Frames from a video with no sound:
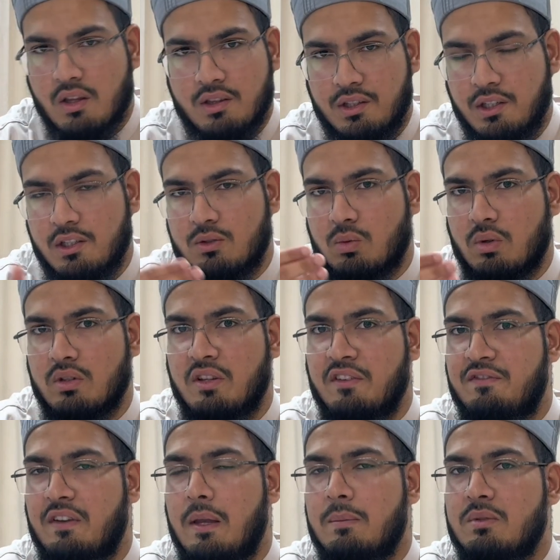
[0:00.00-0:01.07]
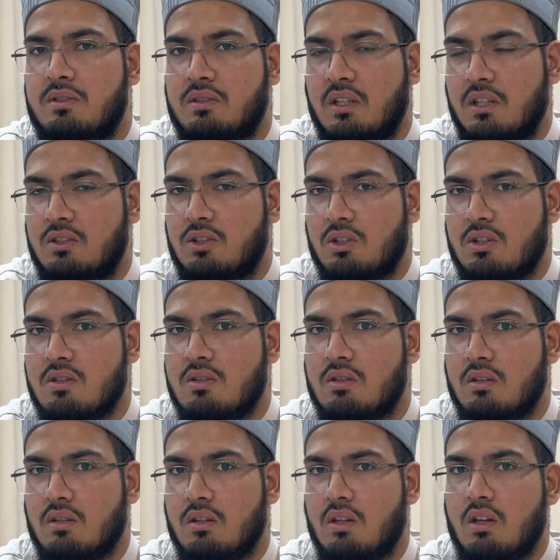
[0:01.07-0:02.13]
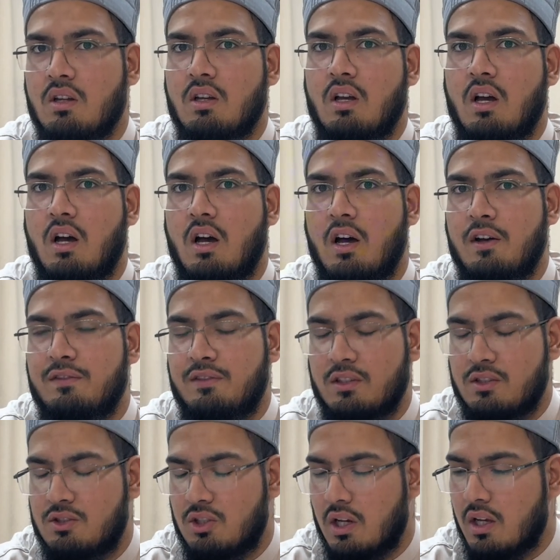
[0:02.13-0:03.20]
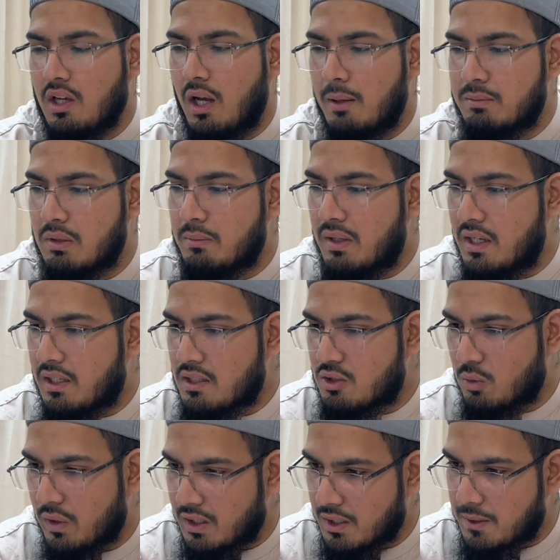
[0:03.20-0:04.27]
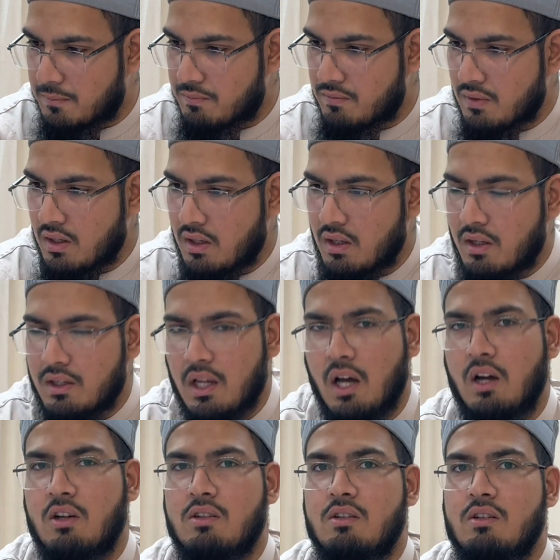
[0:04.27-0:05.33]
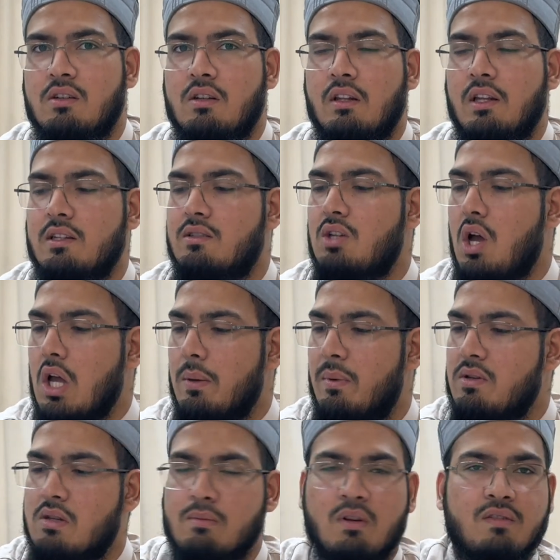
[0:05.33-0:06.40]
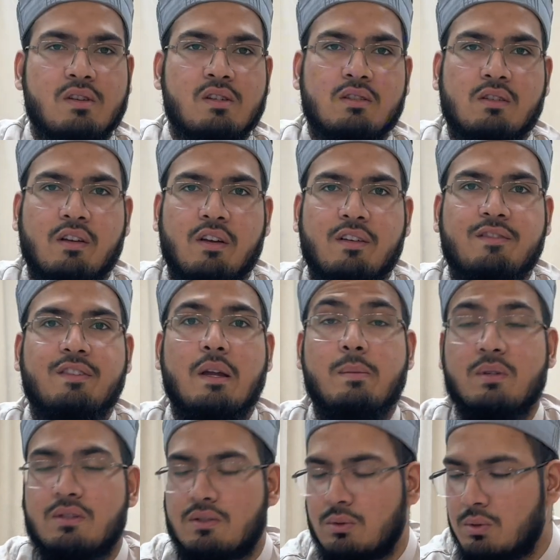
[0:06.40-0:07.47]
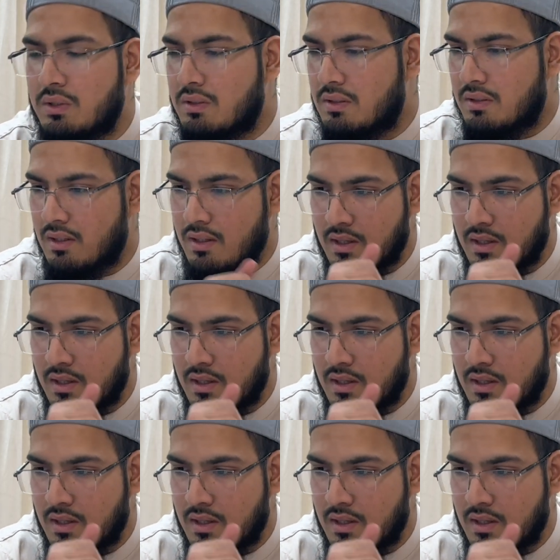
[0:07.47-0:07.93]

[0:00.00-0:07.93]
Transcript: These were the famous teachers of this Shaykh Abdul Malik al-Juwaynī. Now, let's talk about some of his famous students.